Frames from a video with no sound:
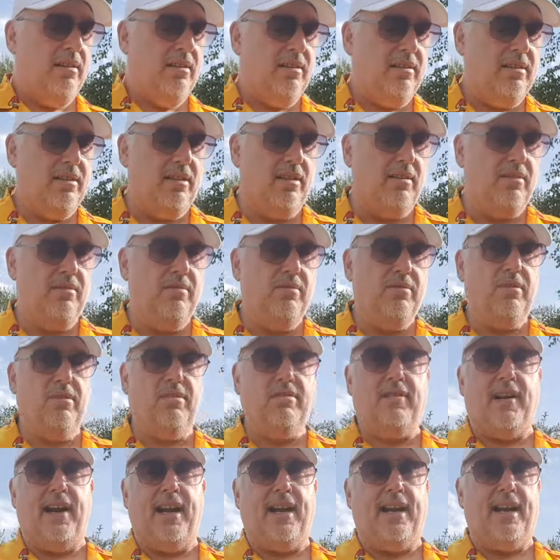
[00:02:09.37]
You know,
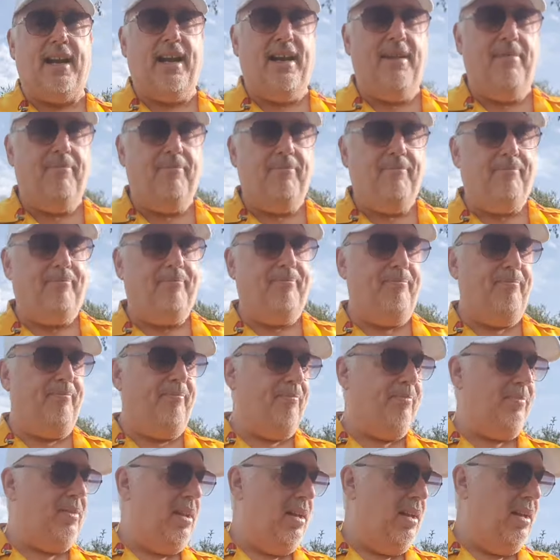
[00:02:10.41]
cranky.
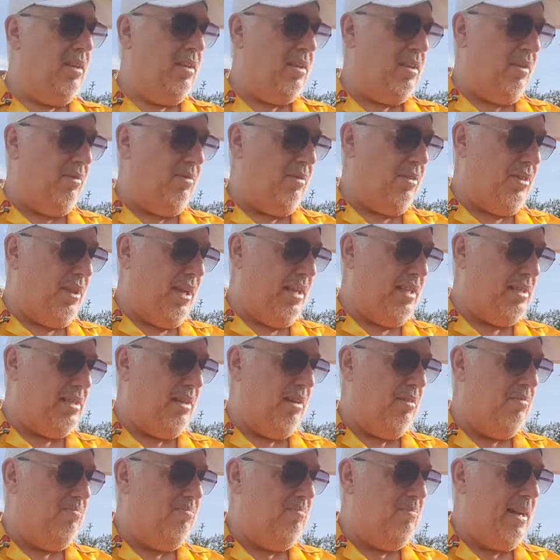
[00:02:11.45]
Don't think
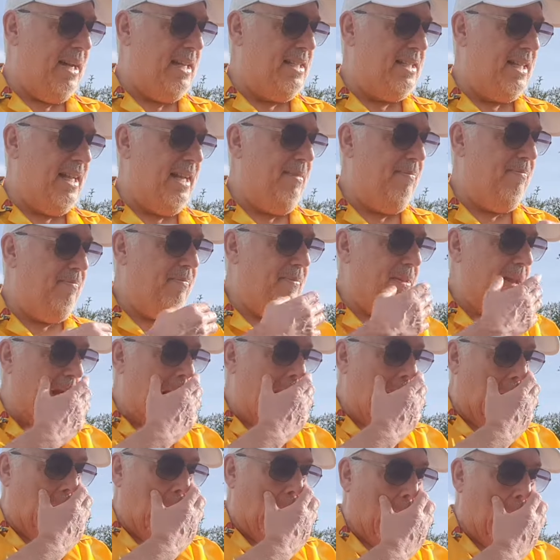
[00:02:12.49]
so, matey.
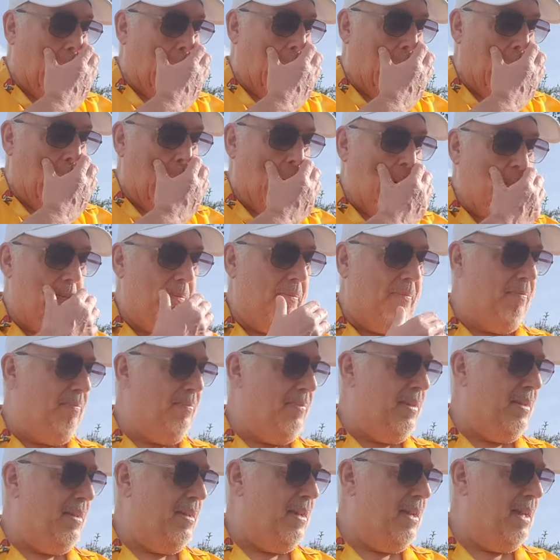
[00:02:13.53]
Um,
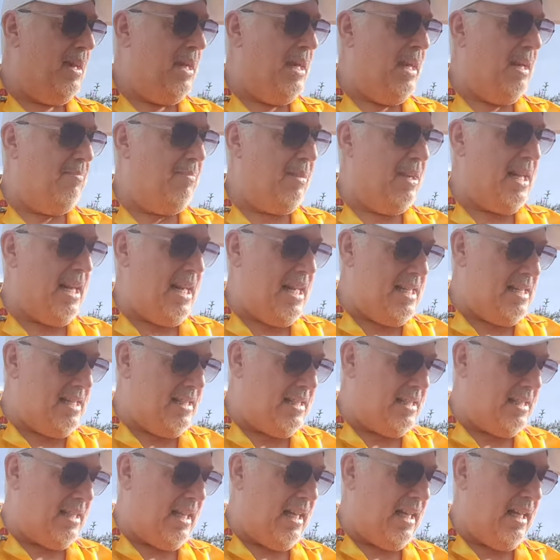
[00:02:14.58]
but
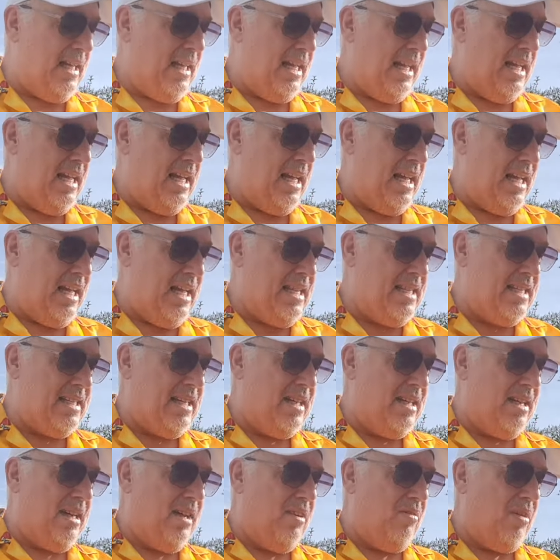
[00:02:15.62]
is it, it is
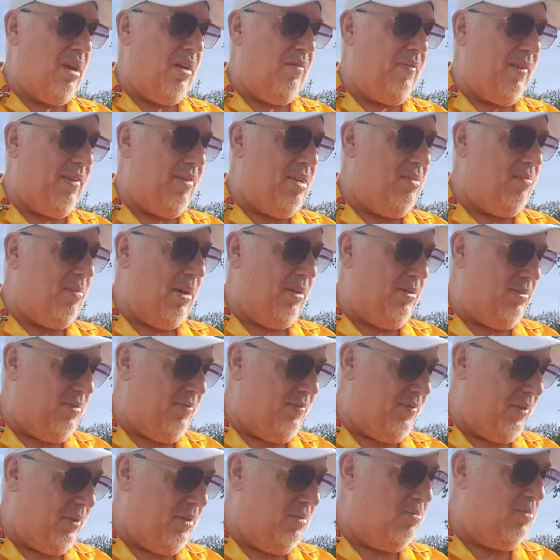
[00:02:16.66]
a, a very
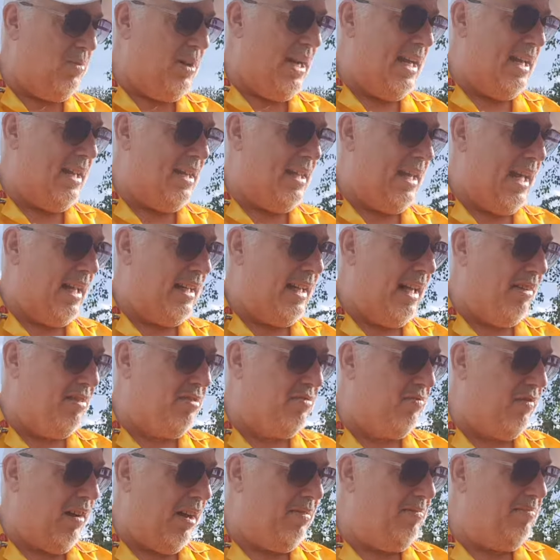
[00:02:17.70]
wonderful and weird thing. Now
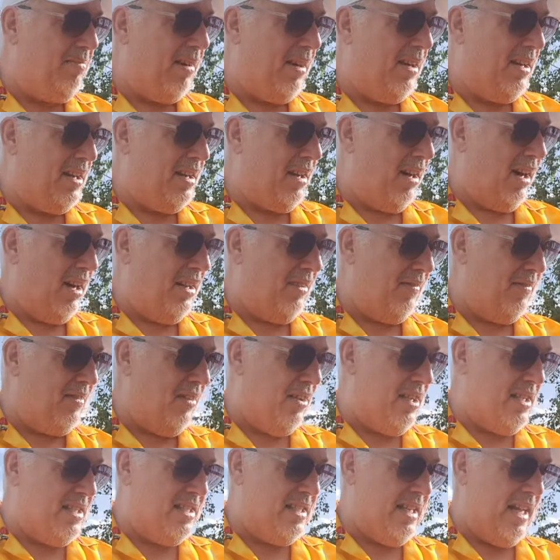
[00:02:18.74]
it's run by a guy, and I've
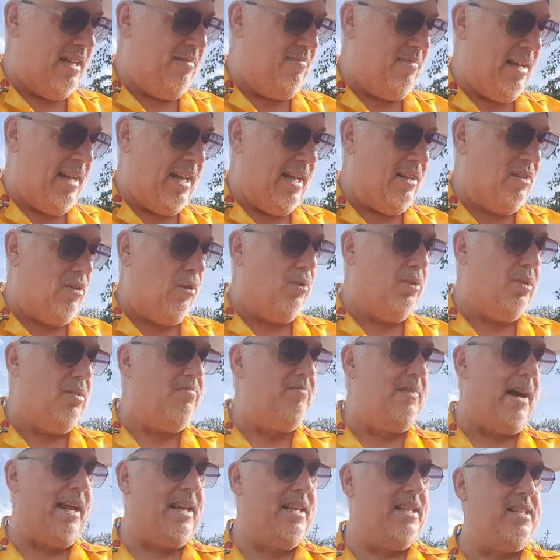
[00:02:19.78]
got his name here,
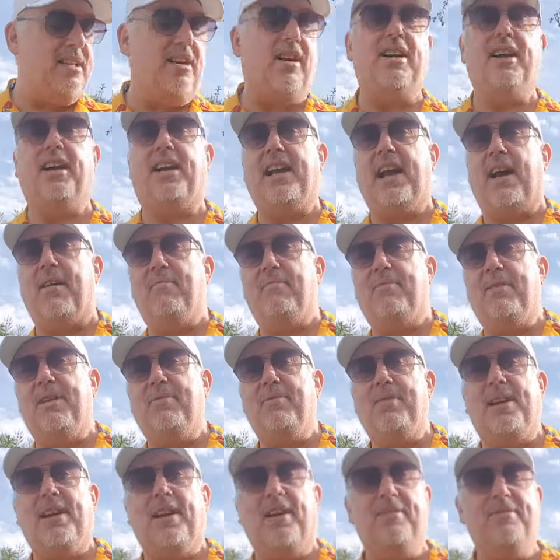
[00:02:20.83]
Gordon MacIntyre Kemp.
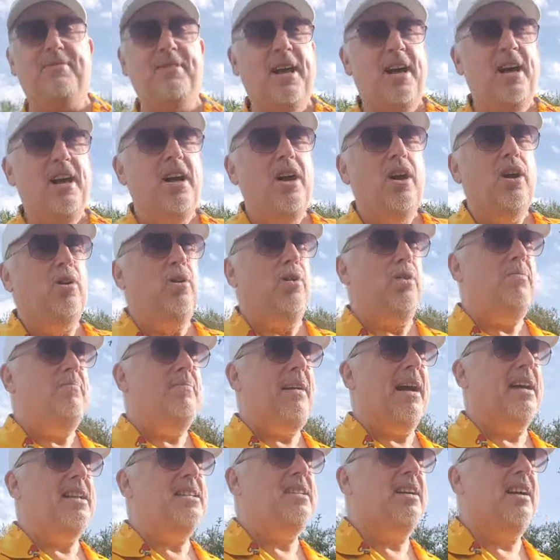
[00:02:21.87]
Here we go, Gordon
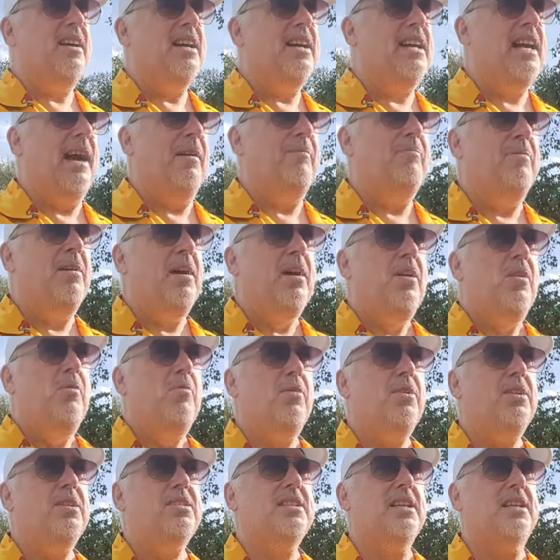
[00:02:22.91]
MacIntyre Kemp.
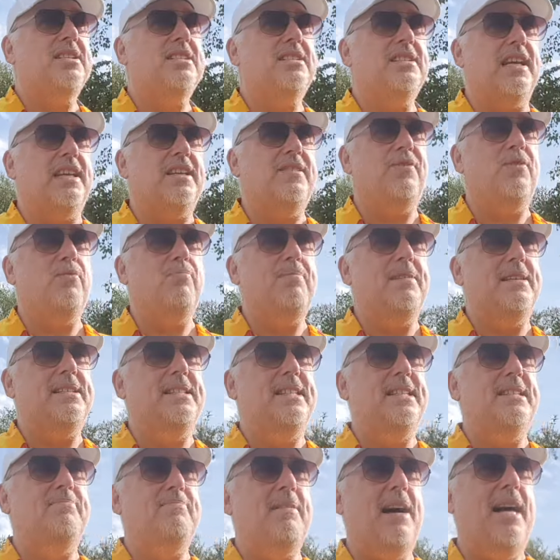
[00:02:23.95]
What a successful
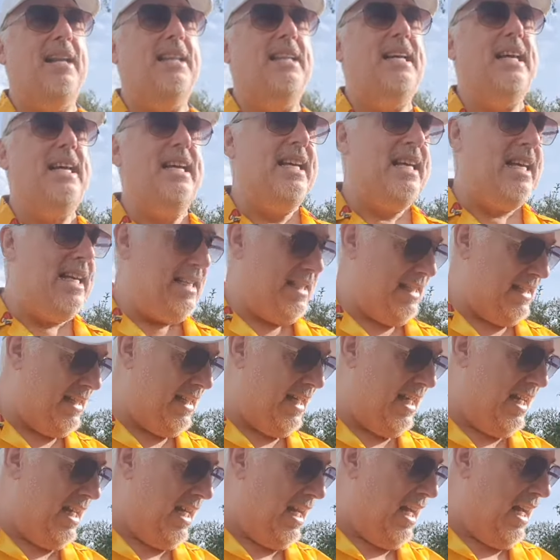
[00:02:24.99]
businessman he is.
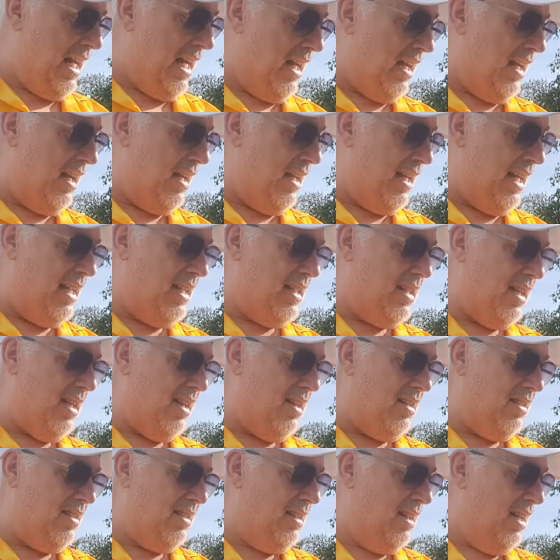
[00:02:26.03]
Uh, he
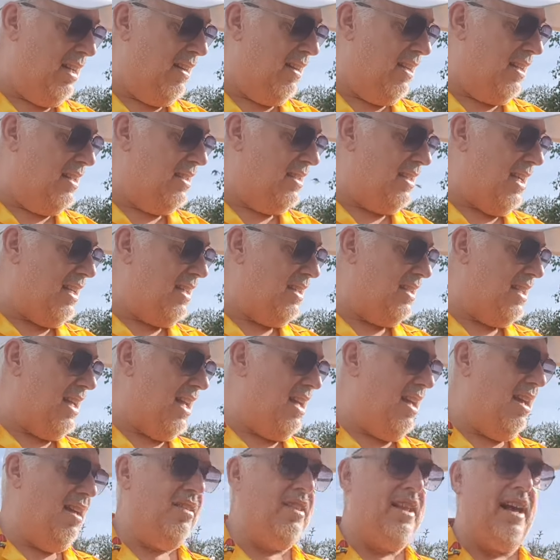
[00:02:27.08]
turned
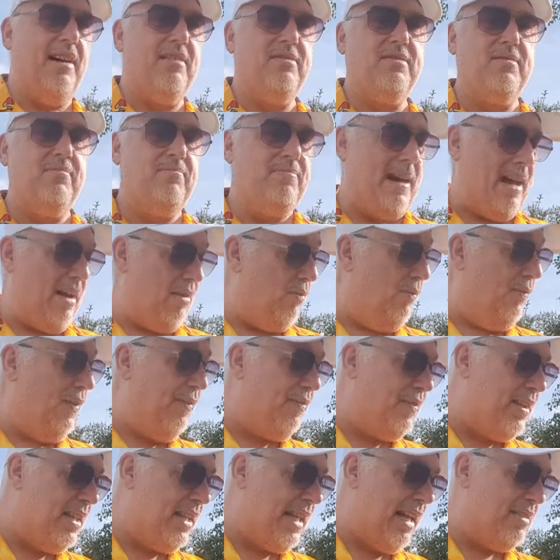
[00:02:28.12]
sixty thousand pound,
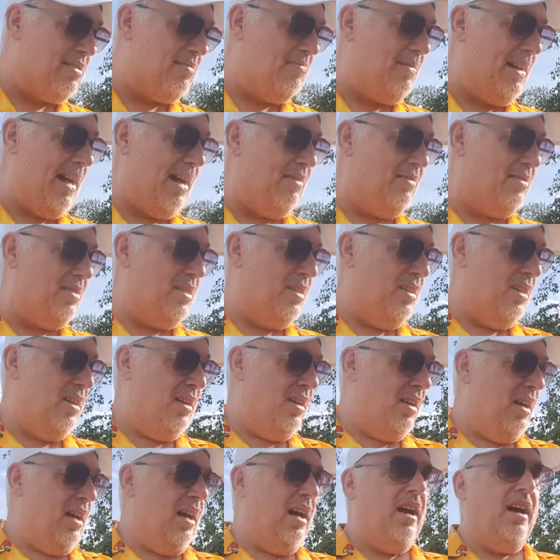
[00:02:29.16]
fifty thousand pounds
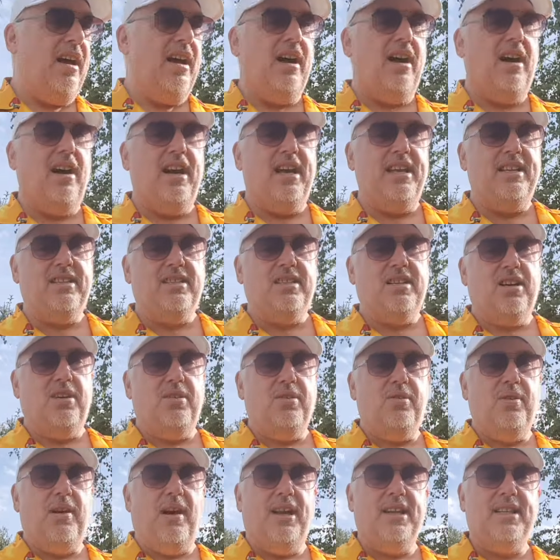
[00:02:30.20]
uh,
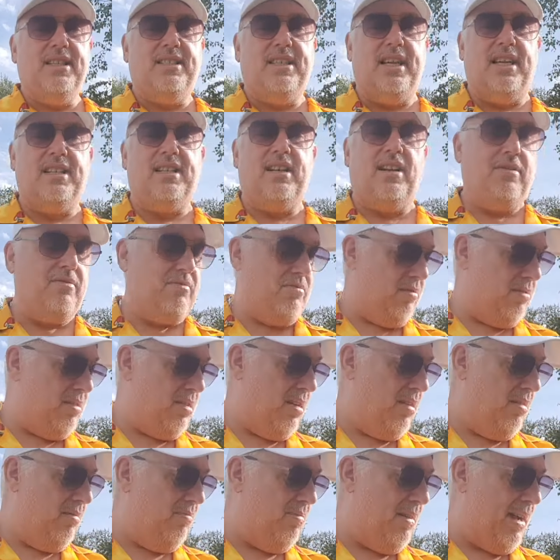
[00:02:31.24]
into a six hundred
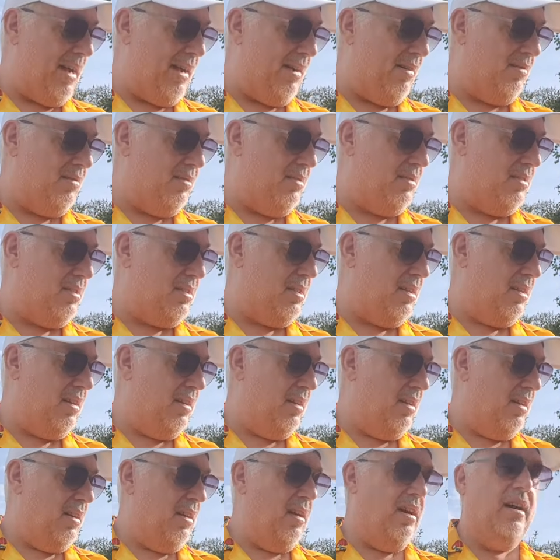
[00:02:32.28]
pounds
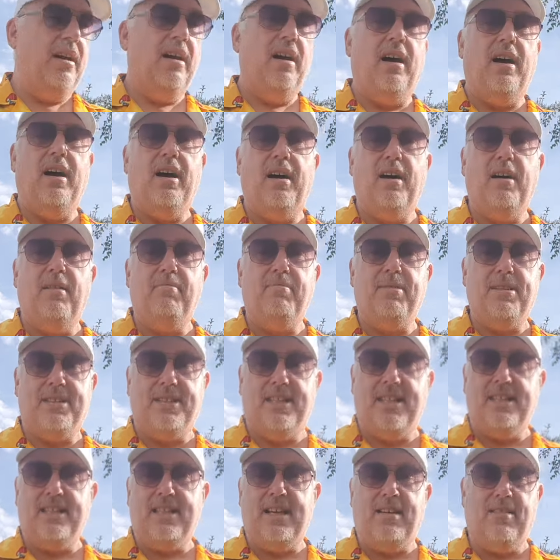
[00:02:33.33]
uh,
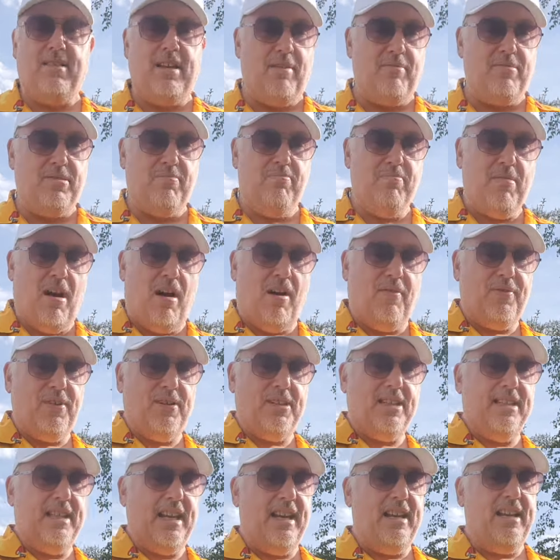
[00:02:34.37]
business. He, that was
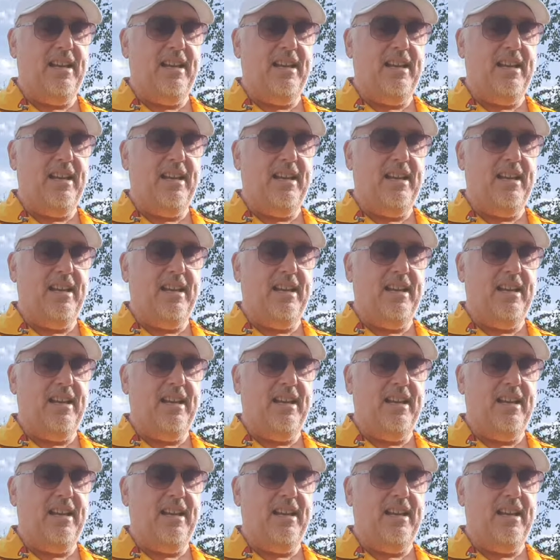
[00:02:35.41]
marvelous, isn't it?